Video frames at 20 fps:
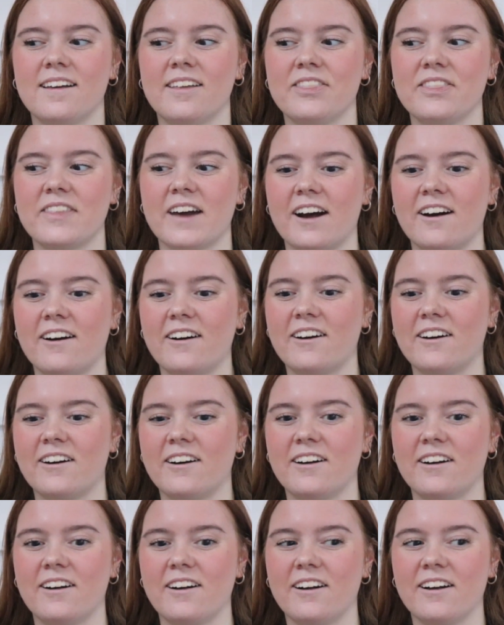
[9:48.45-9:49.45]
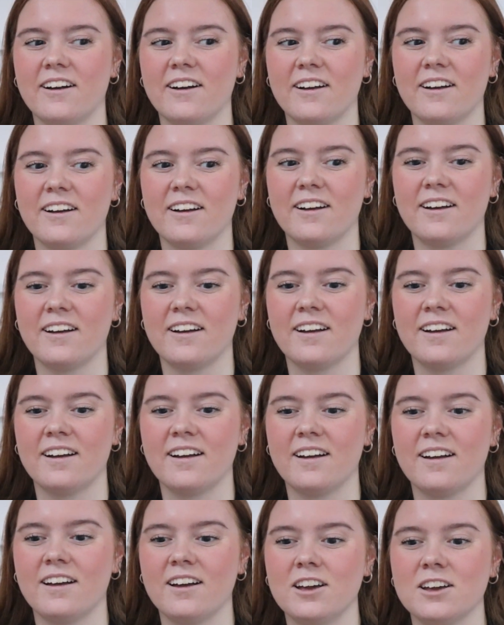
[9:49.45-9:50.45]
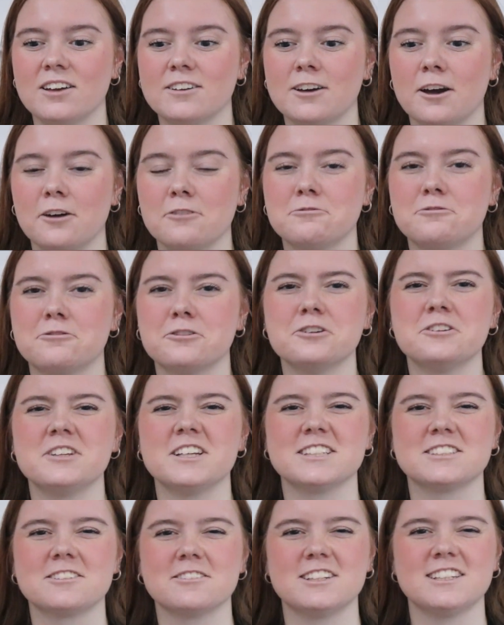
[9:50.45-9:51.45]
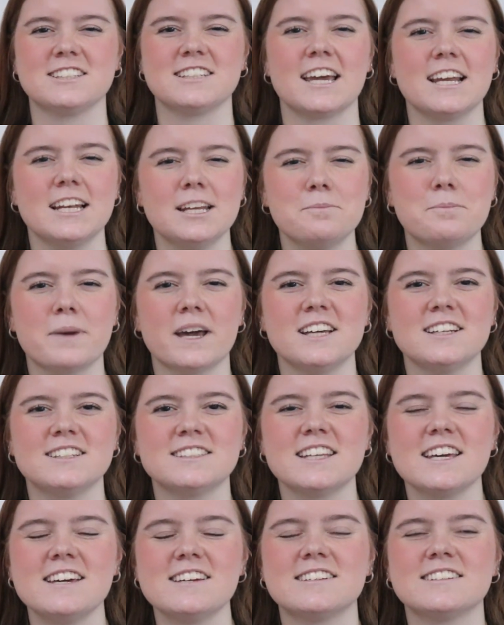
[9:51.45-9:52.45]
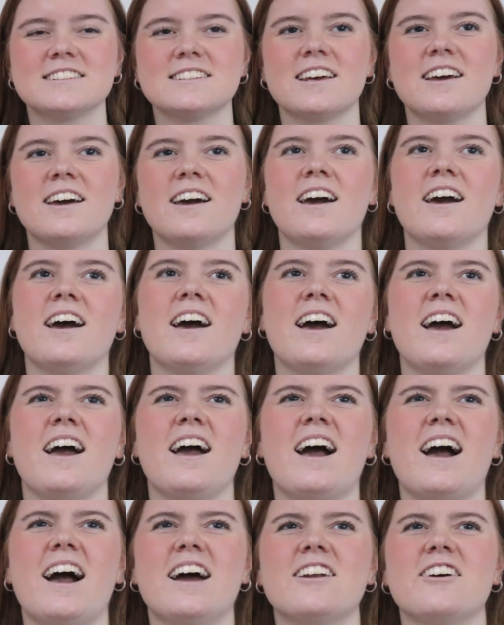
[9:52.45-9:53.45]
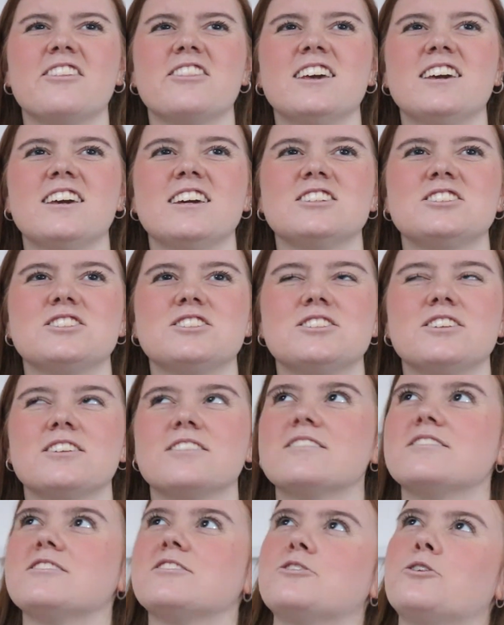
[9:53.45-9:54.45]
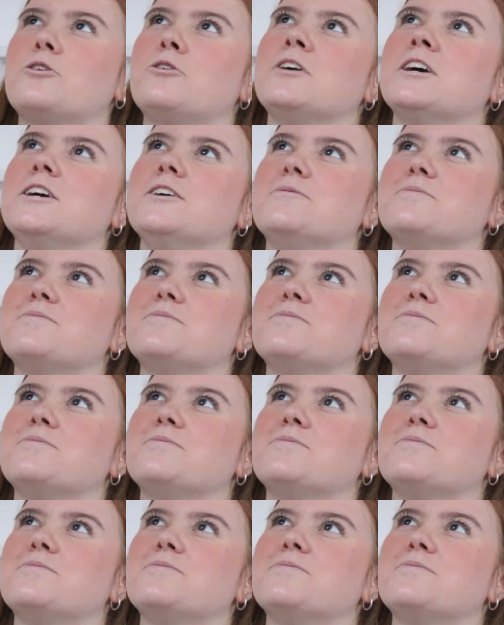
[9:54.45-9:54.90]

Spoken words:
are going through this on a daily basis, And I think it's... Sorry.